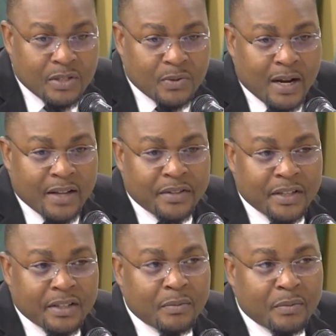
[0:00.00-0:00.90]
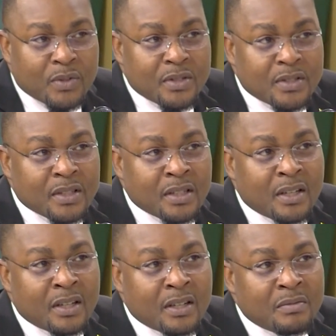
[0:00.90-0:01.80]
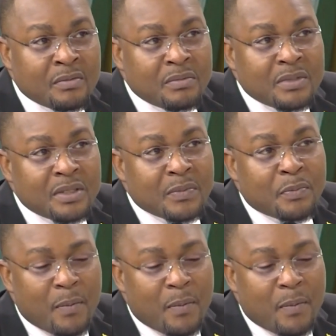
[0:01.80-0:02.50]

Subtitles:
why I think the proper